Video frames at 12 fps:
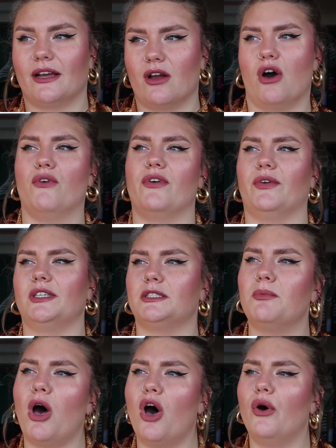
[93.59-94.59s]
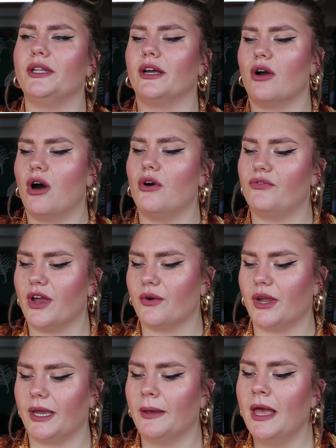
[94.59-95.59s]
they're all very small and they're all
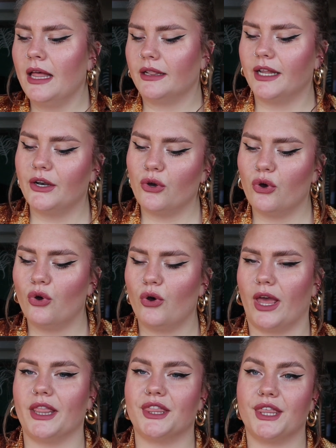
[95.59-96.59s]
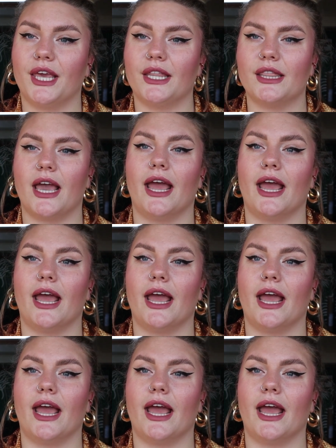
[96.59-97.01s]
very little and thin.